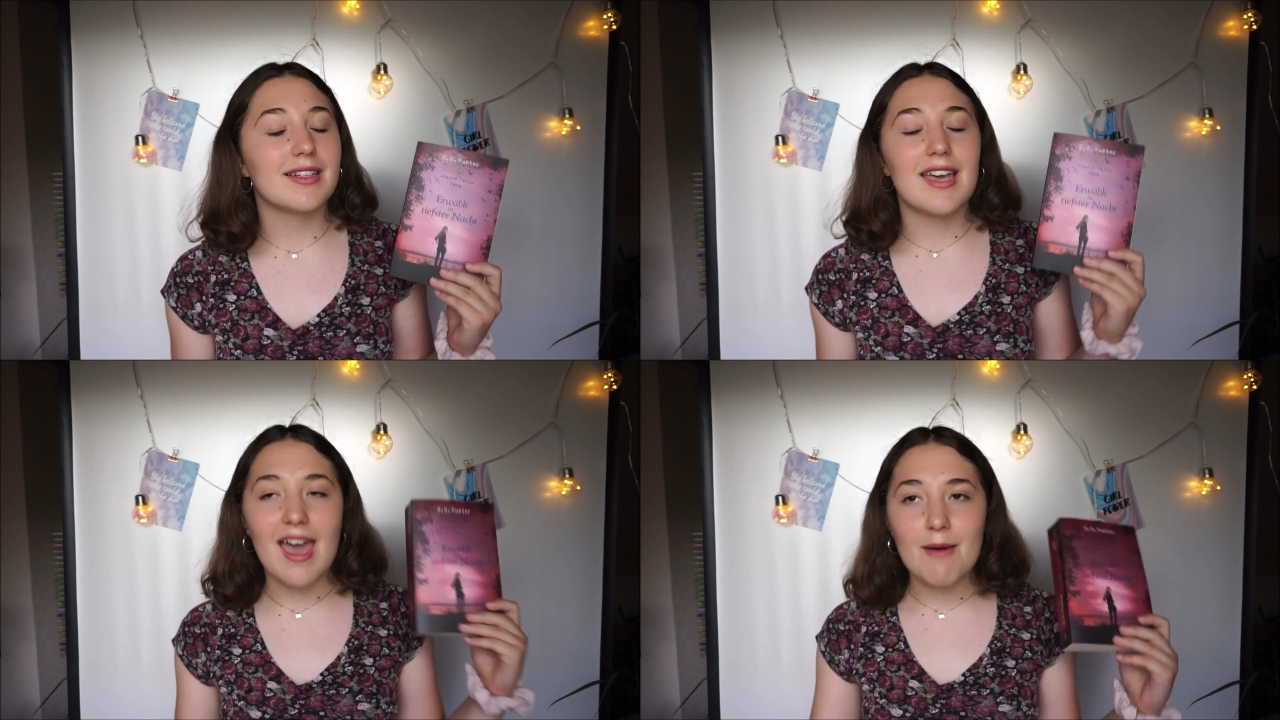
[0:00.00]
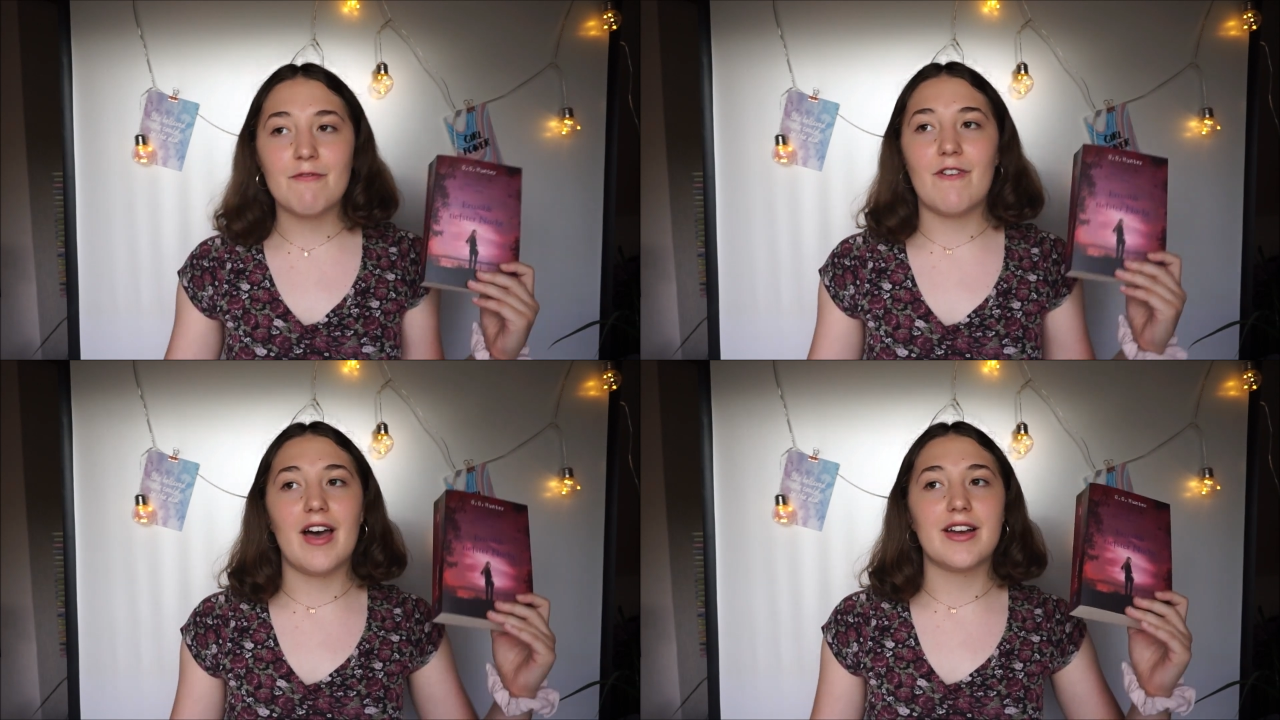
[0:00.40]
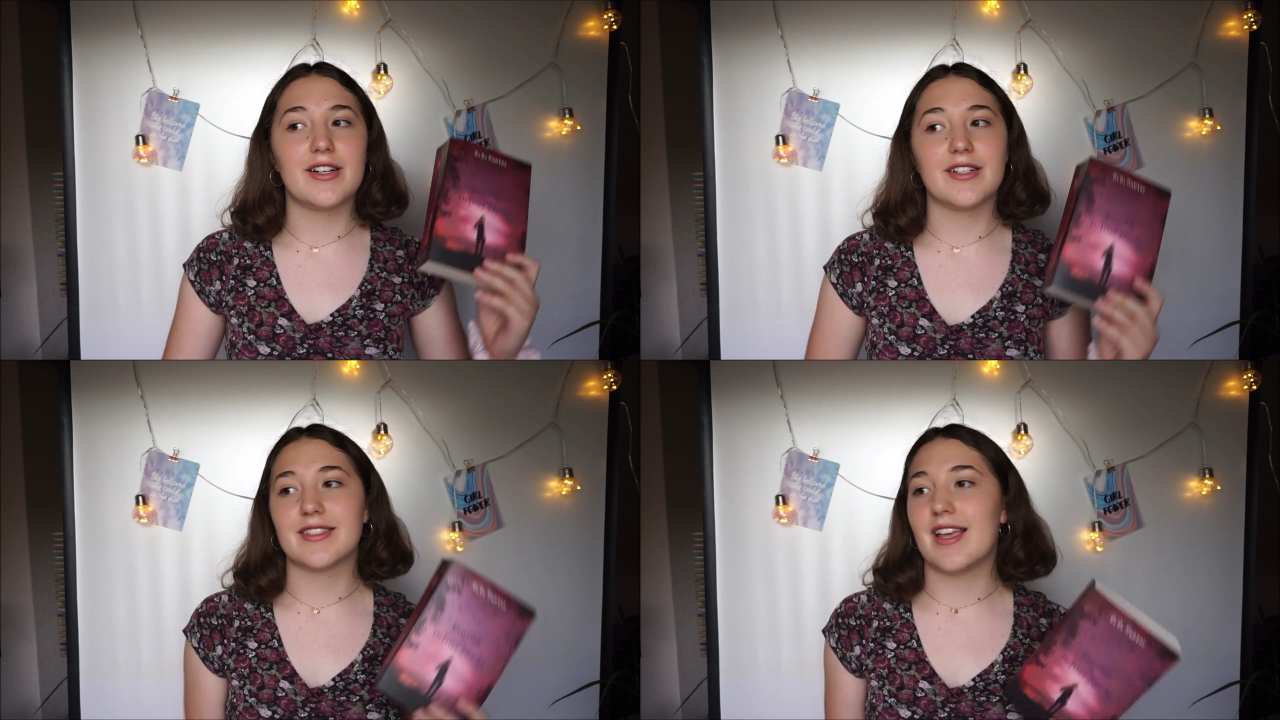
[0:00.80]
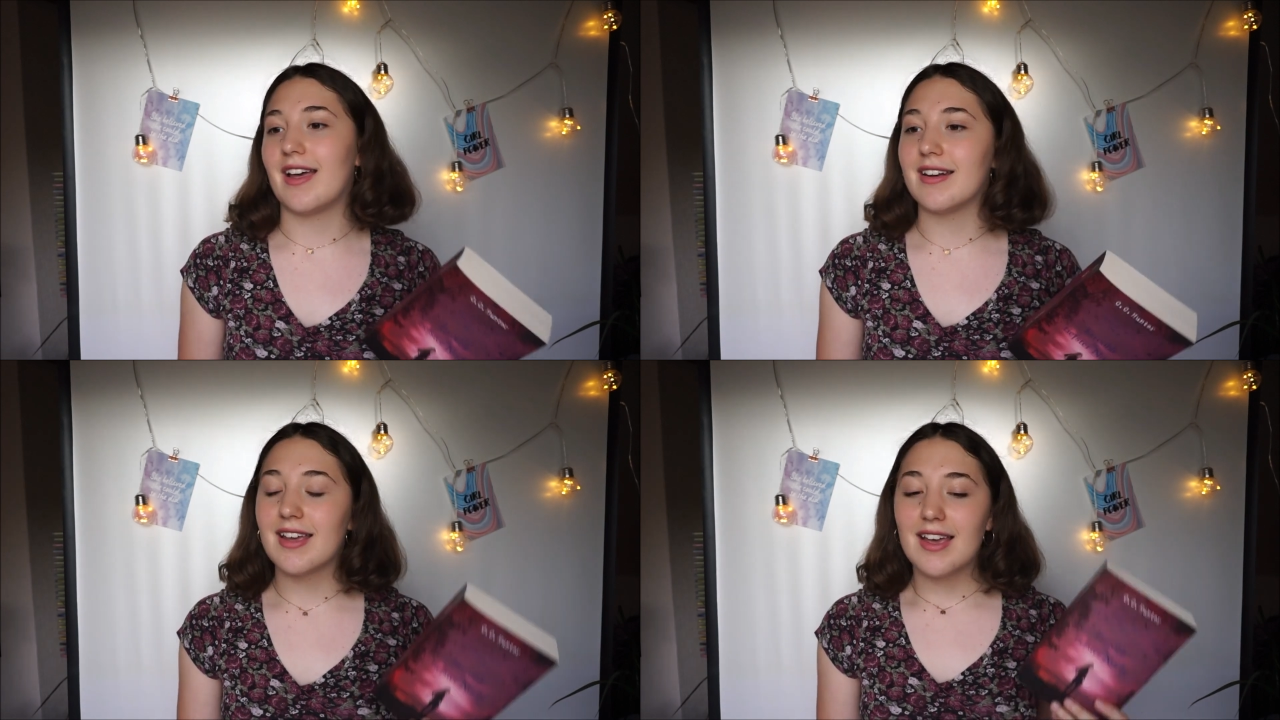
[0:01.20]
Campfires
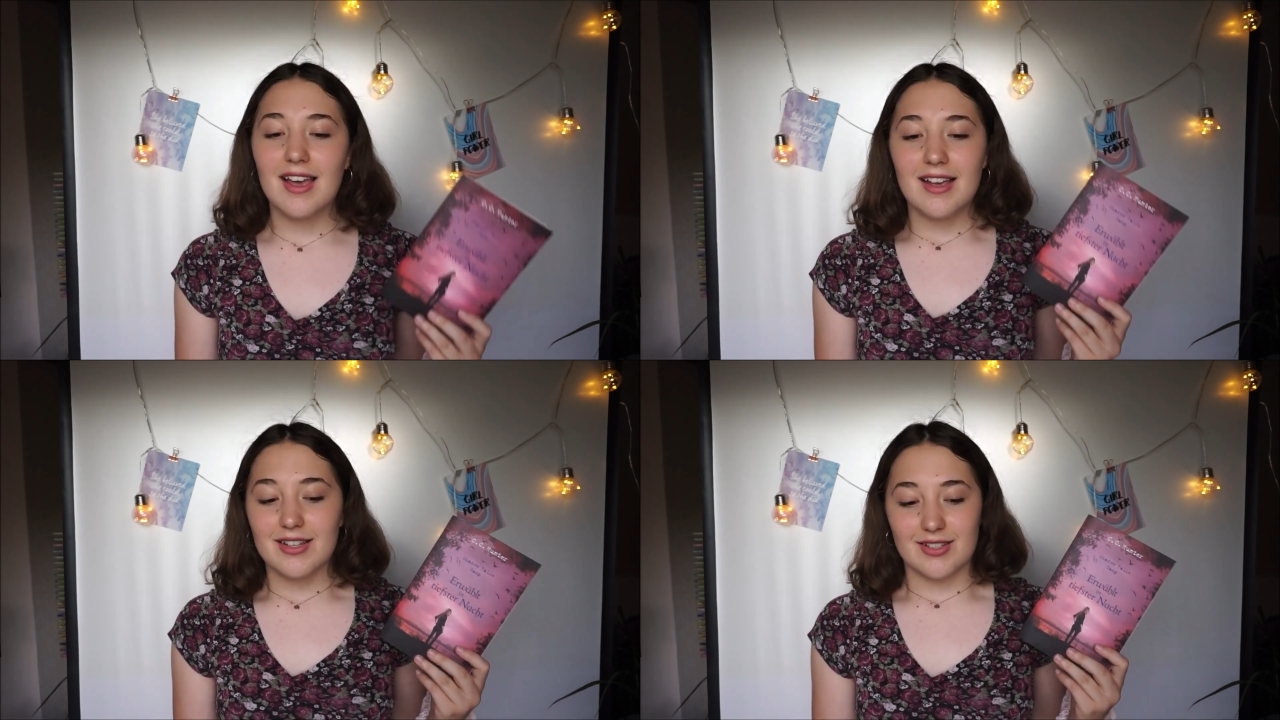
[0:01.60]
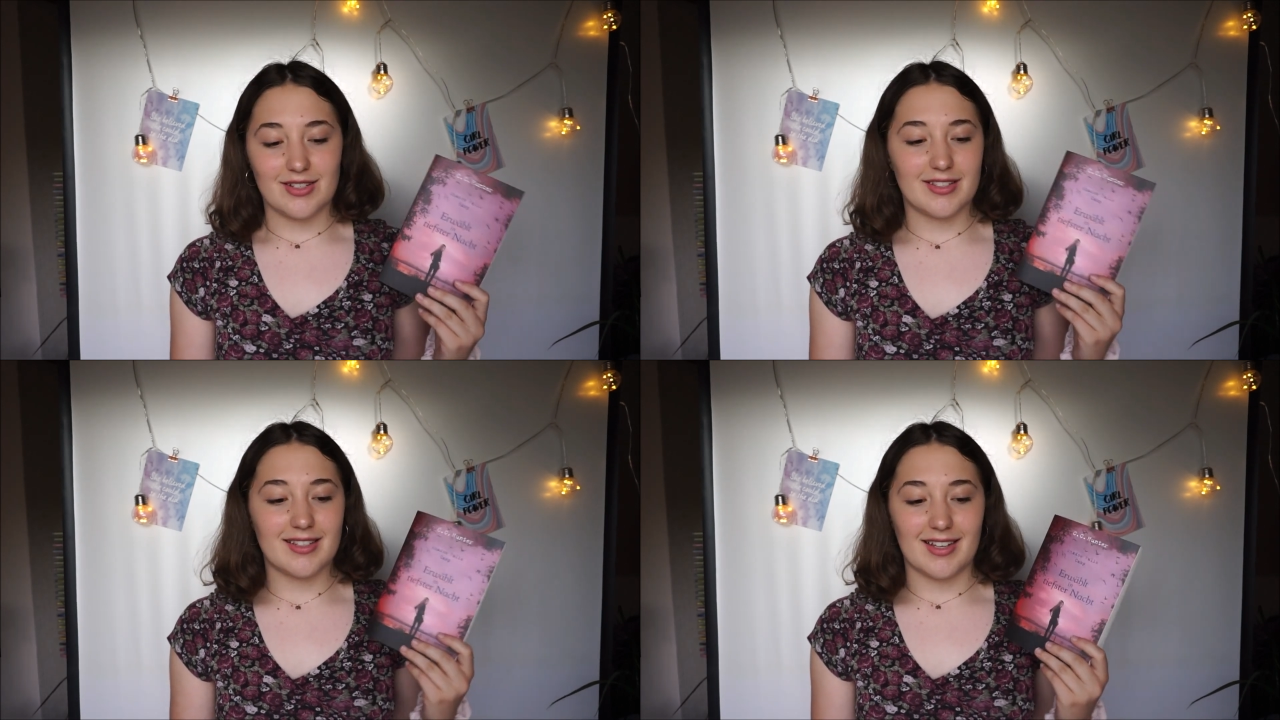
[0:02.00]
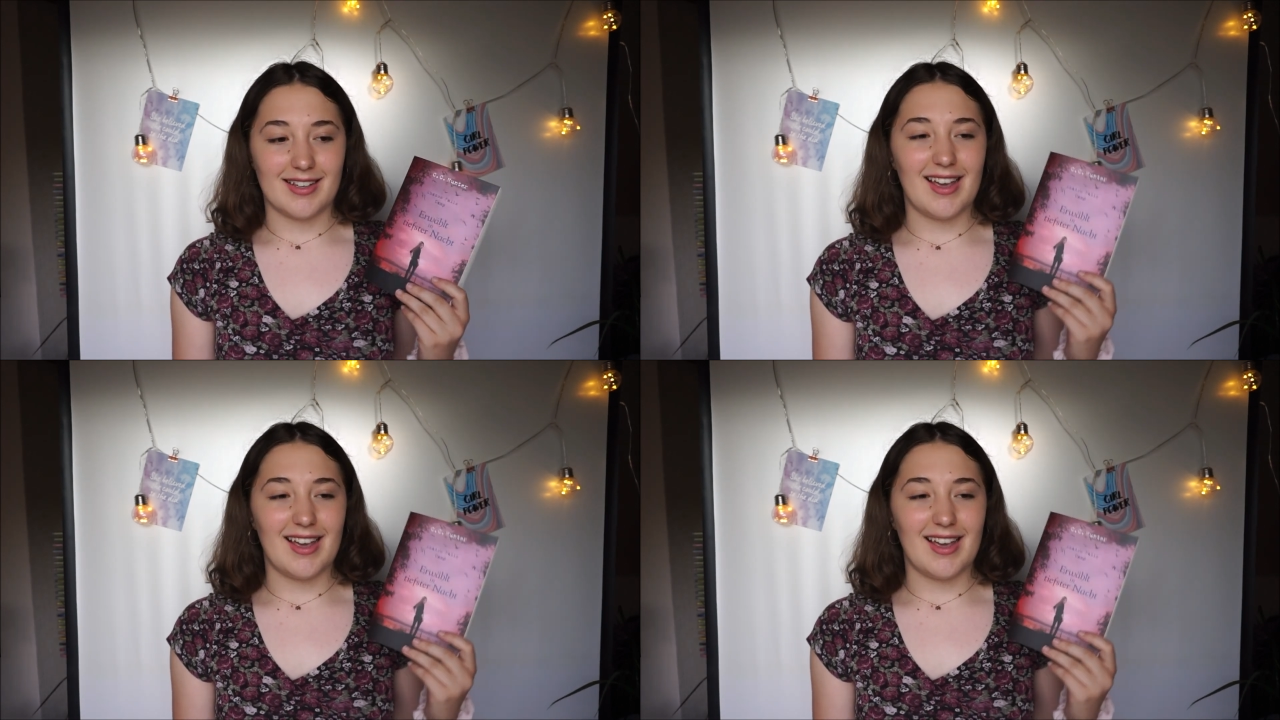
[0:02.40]
and just like,